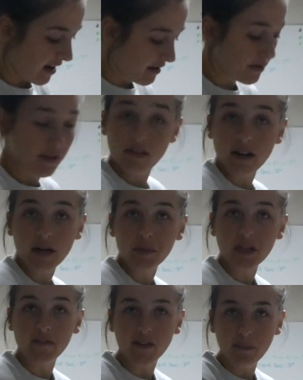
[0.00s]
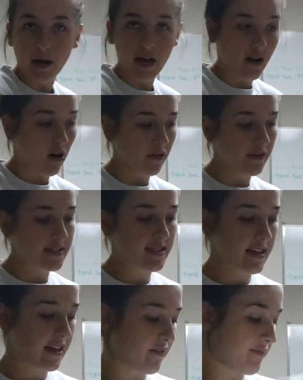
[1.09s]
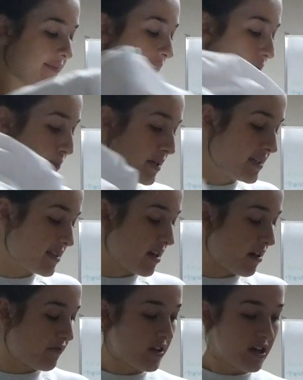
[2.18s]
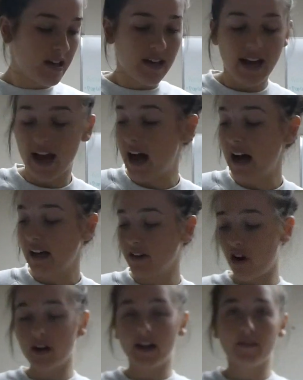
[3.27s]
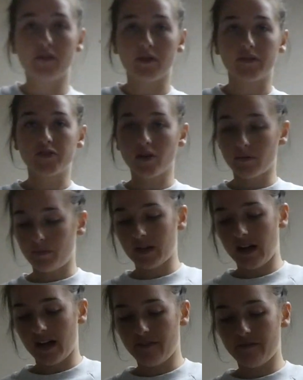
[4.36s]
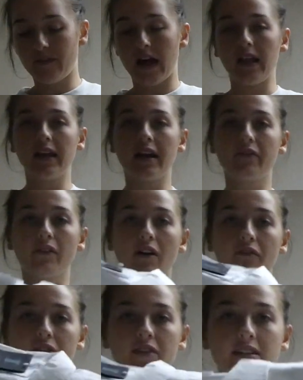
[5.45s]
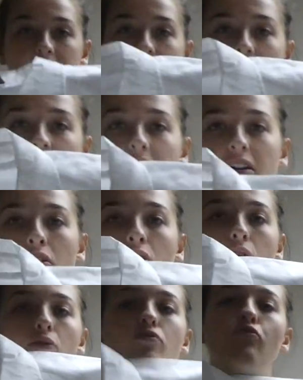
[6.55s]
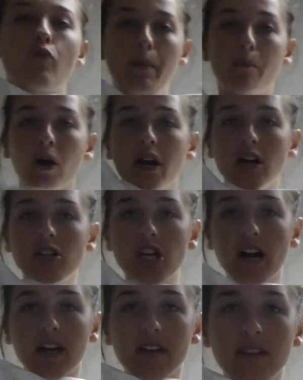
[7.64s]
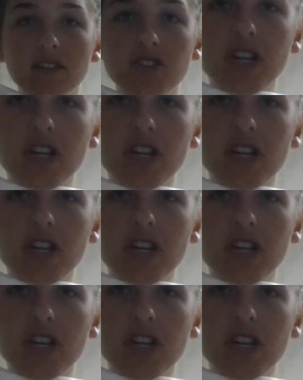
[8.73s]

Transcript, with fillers: anything that I believe in, buying all this like hikey stuff not at the thrift store, but I fell in love with this little windbreaker jacket that's